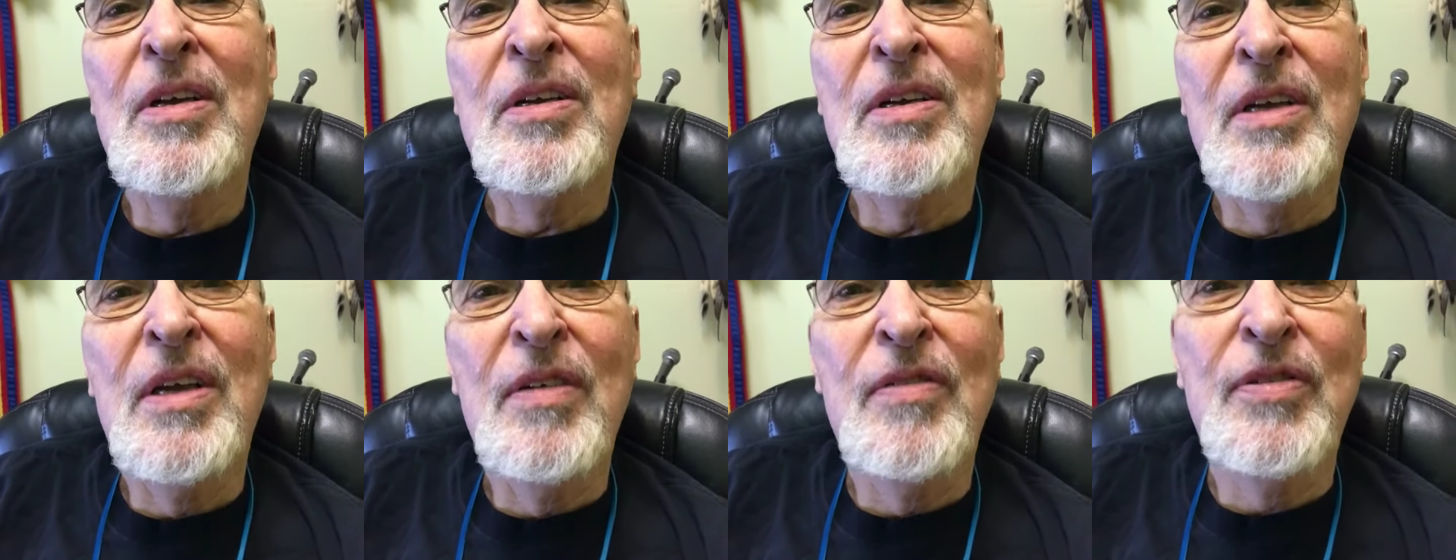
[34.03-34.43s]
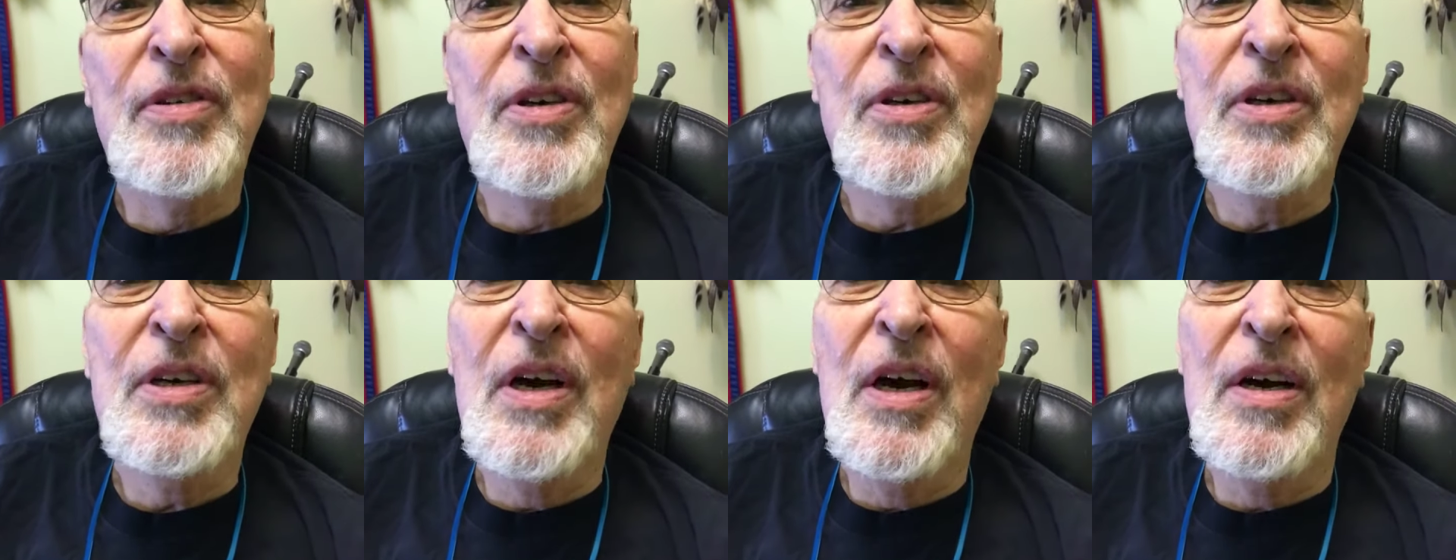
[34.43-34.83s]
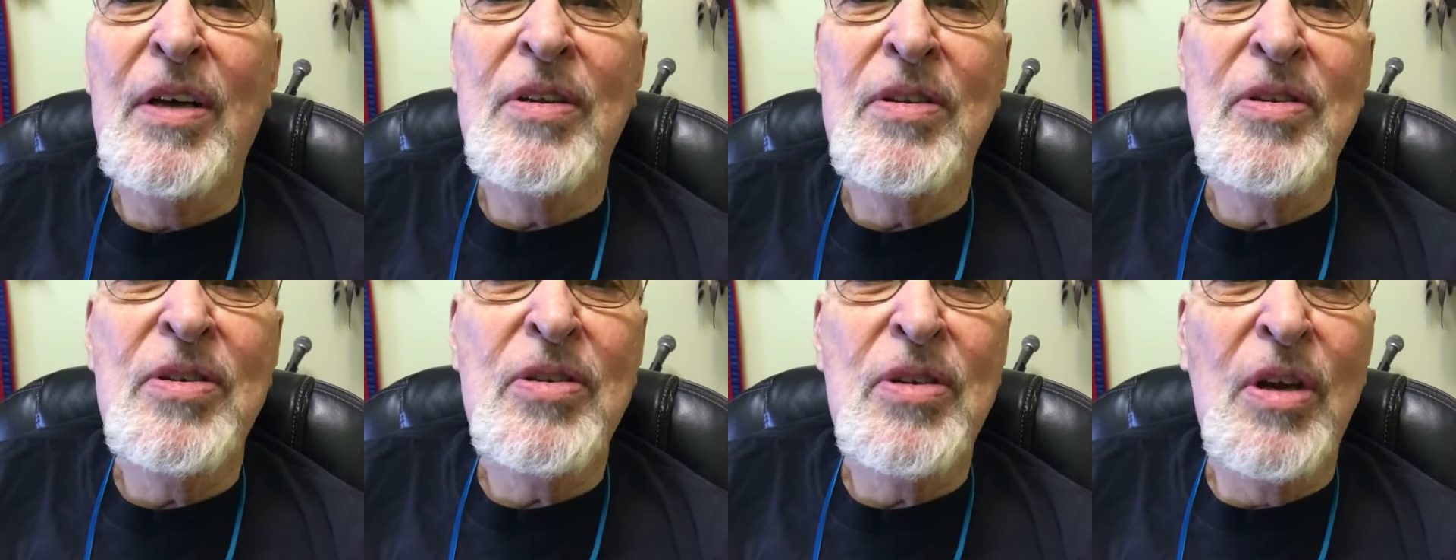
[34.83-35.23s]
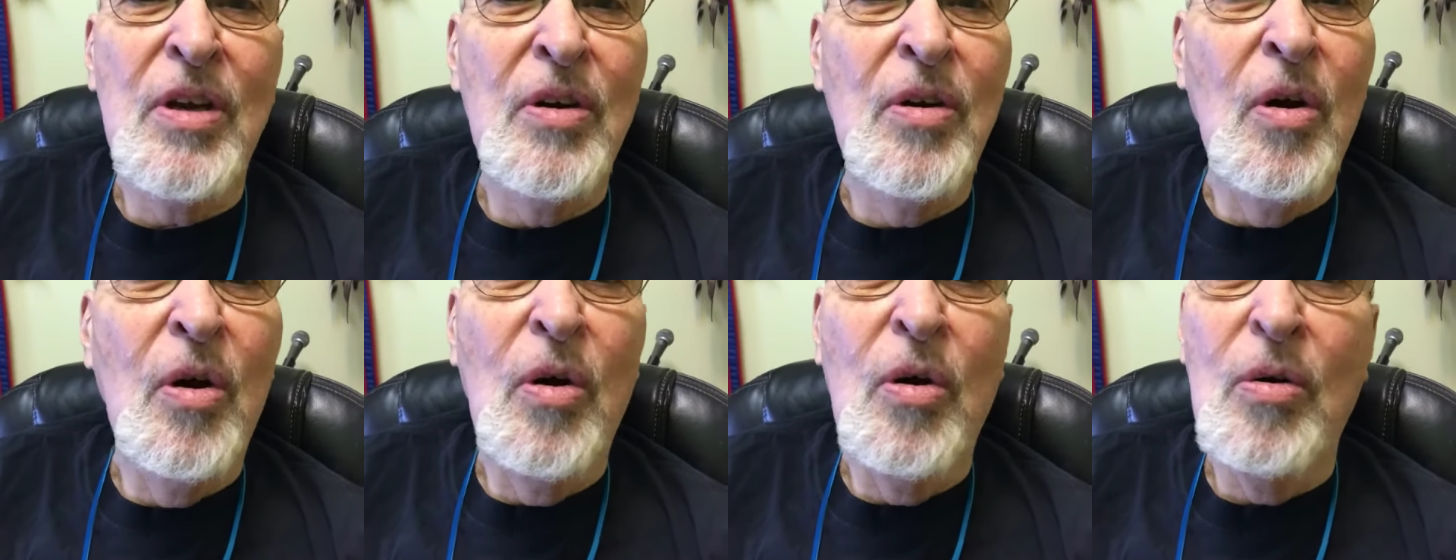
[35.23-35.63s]
Leave your guns at
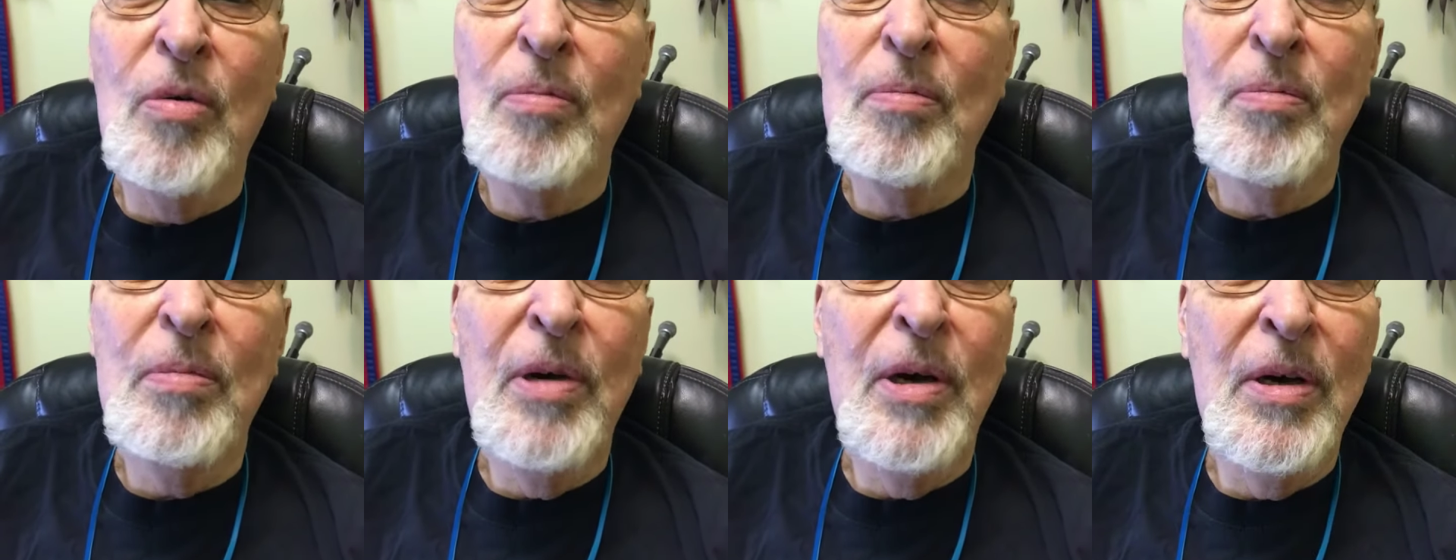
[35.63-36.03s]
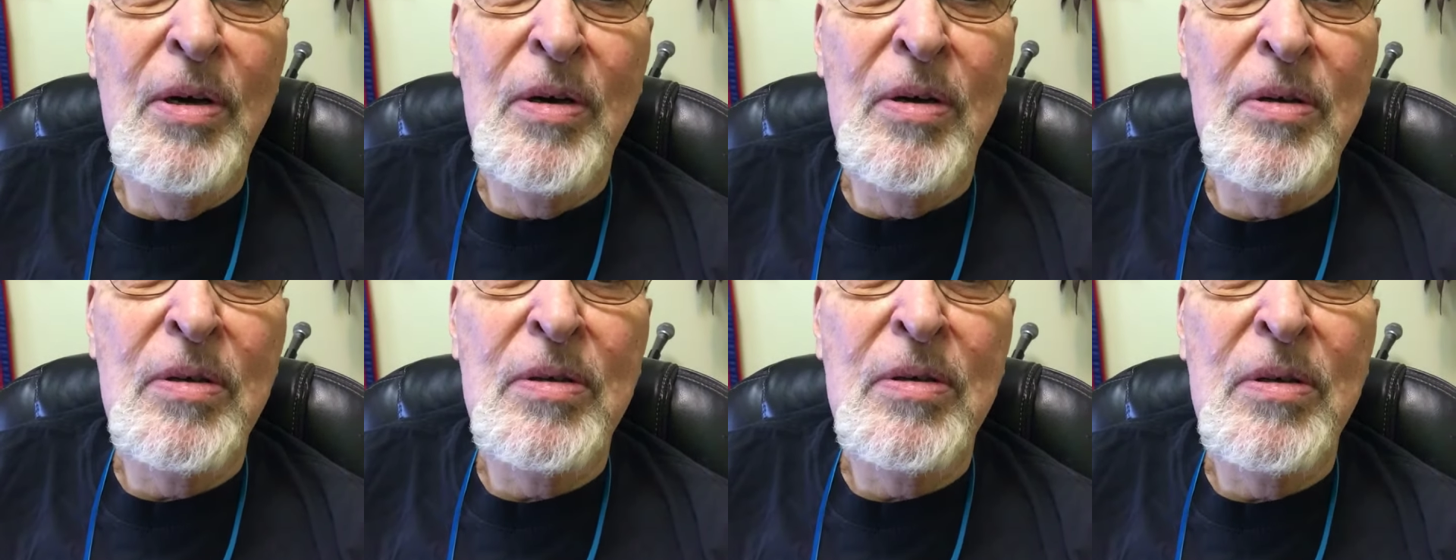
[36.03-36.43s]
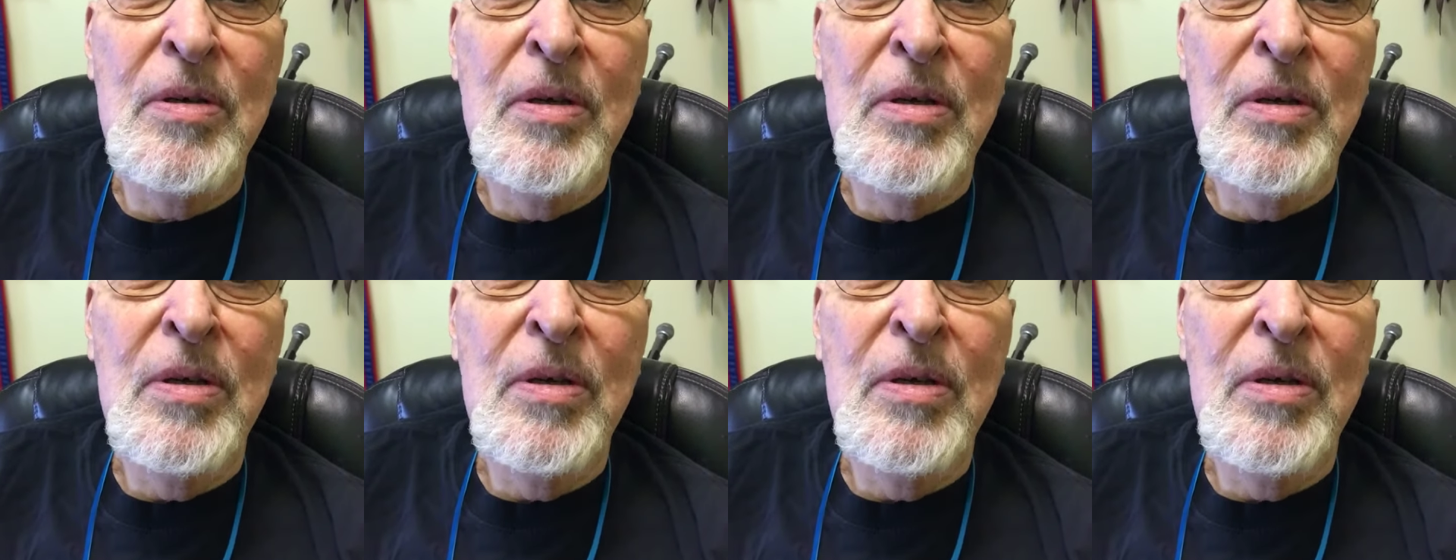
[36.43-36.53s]
home, Bill.